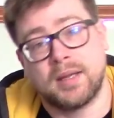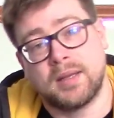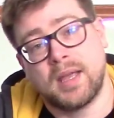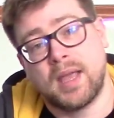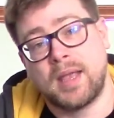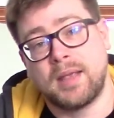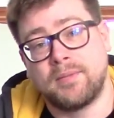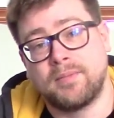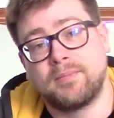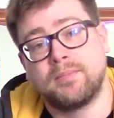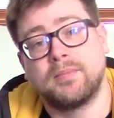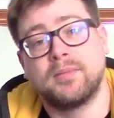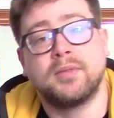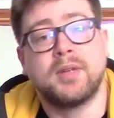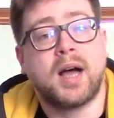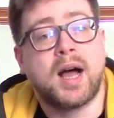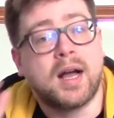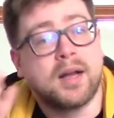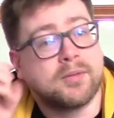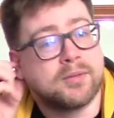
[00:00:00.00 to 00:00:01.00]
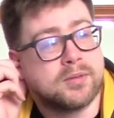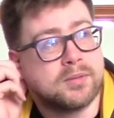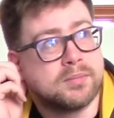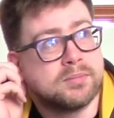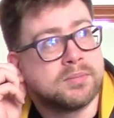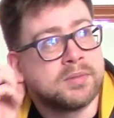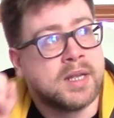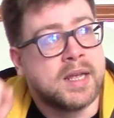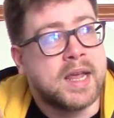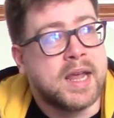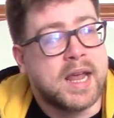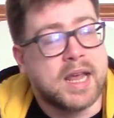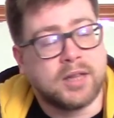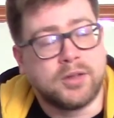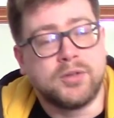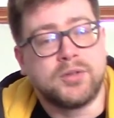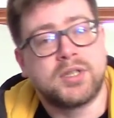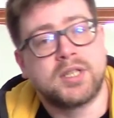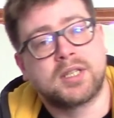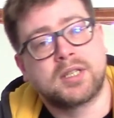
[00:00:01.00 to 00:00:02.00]
It
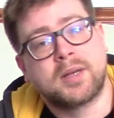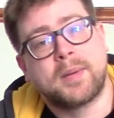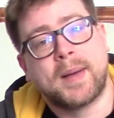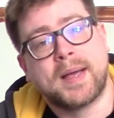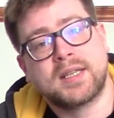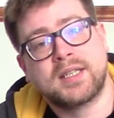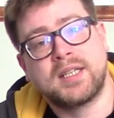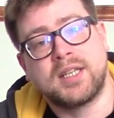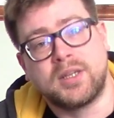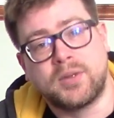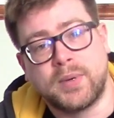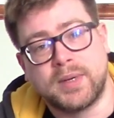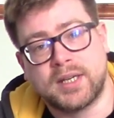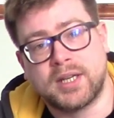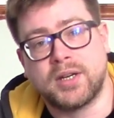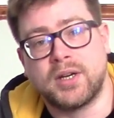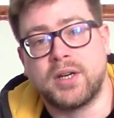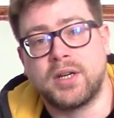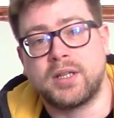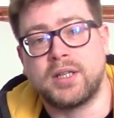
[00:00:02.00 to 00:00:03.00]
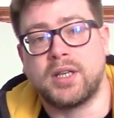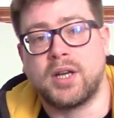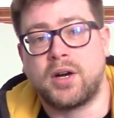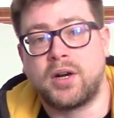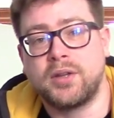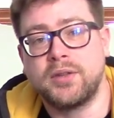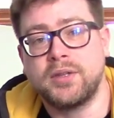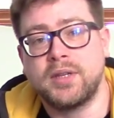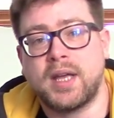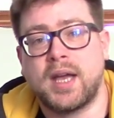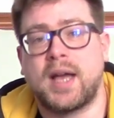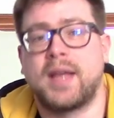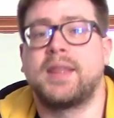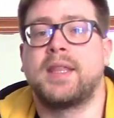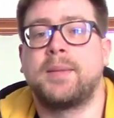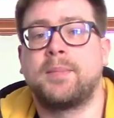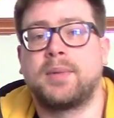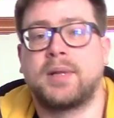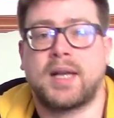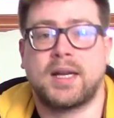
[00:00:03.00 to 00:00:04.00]
loses capacity quicker early on and
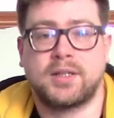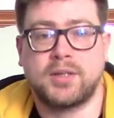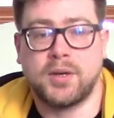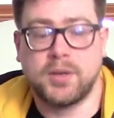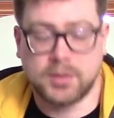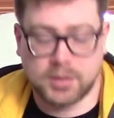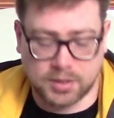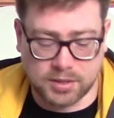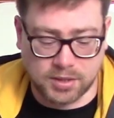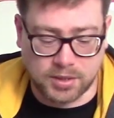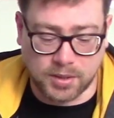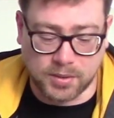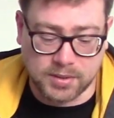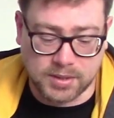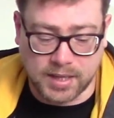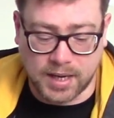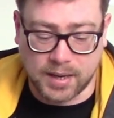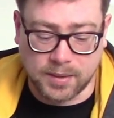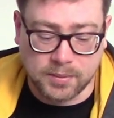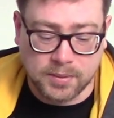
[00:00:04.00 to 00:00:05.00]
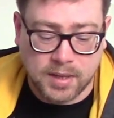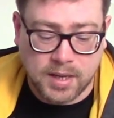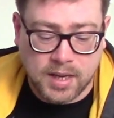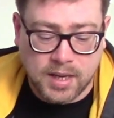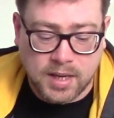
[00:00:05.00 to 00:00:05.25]
then plateaus and slows down.